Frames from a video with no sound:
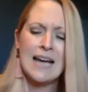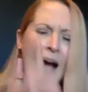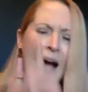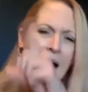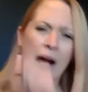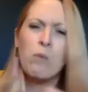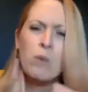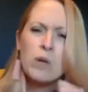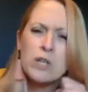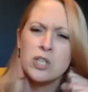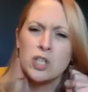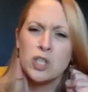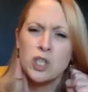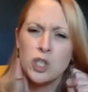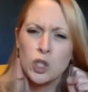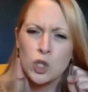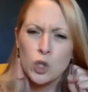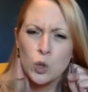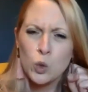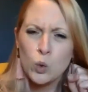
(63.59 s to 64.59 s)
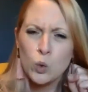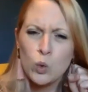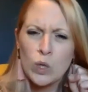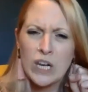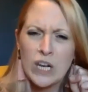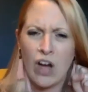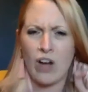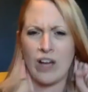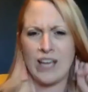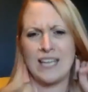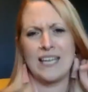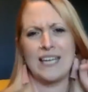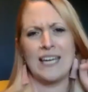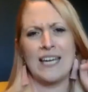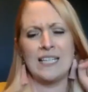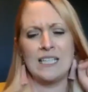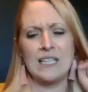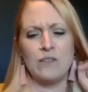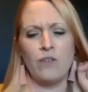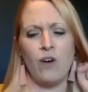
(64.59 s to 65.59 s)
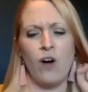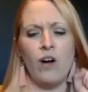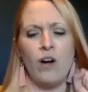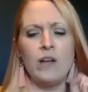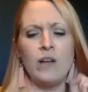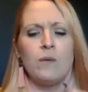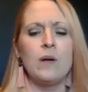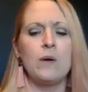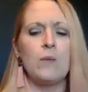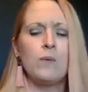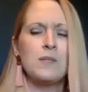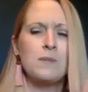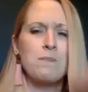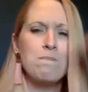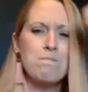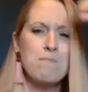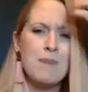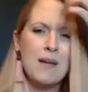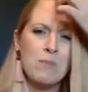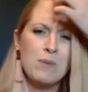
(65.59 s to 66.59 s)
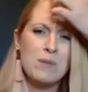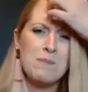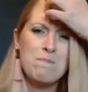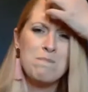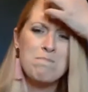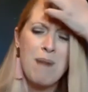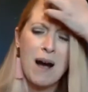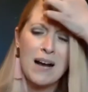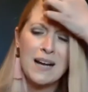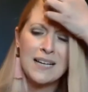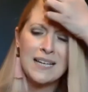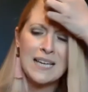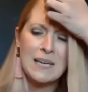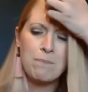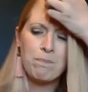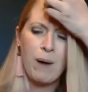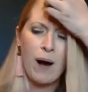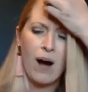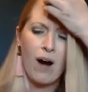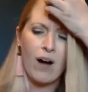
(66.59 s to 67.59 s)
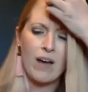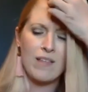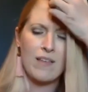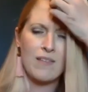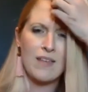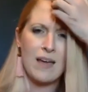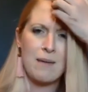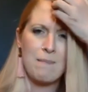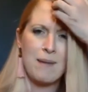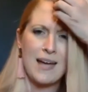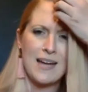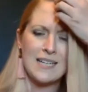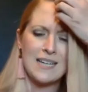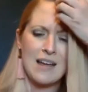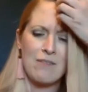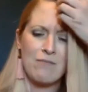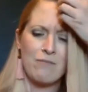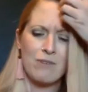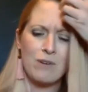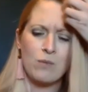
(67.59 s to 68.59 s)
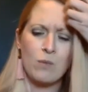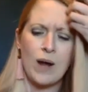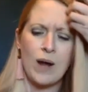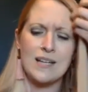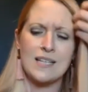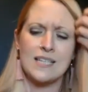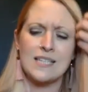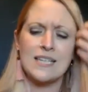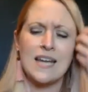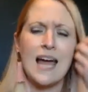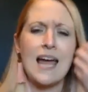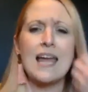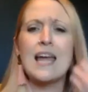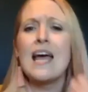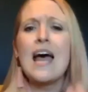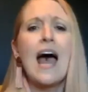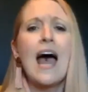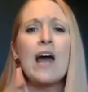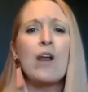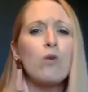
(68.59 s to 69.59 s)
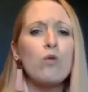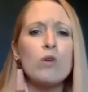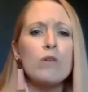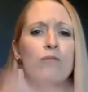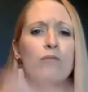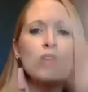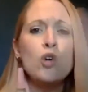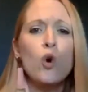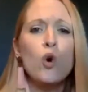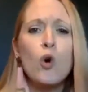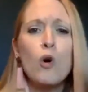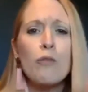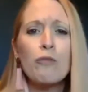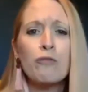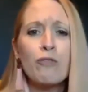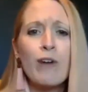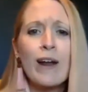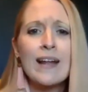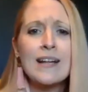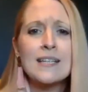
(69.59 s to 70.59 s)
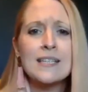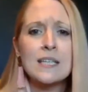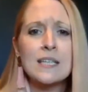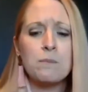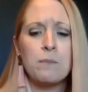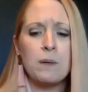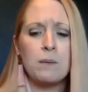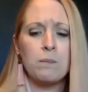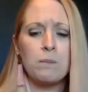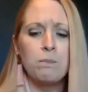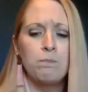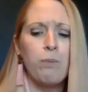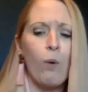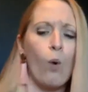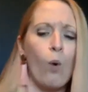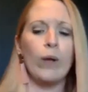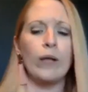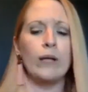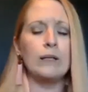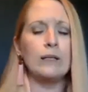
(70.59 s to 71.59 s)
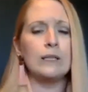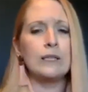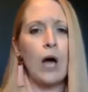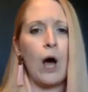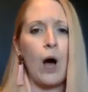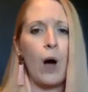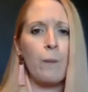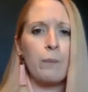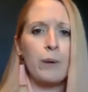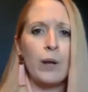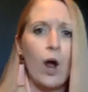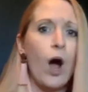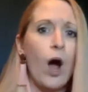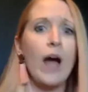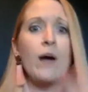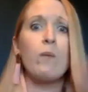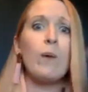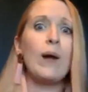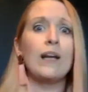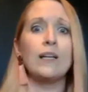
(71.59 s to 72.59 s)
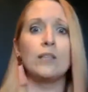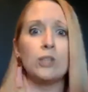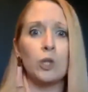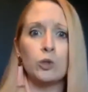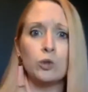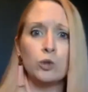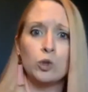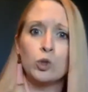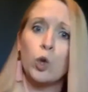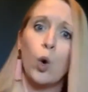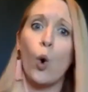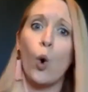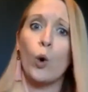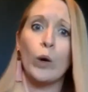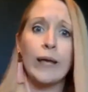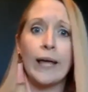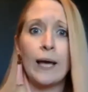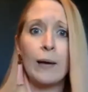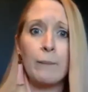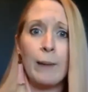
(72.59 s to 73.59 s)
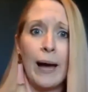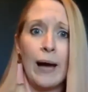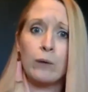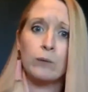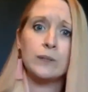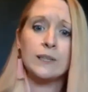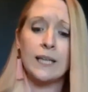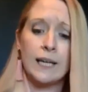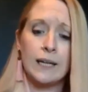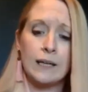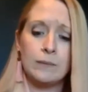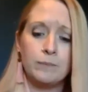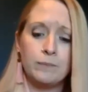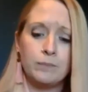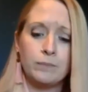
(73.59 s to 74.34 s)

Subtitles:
How would you like it if it was monkey pie that they made every Wednesday and all of your friends had been boiled up and I went on talking about it?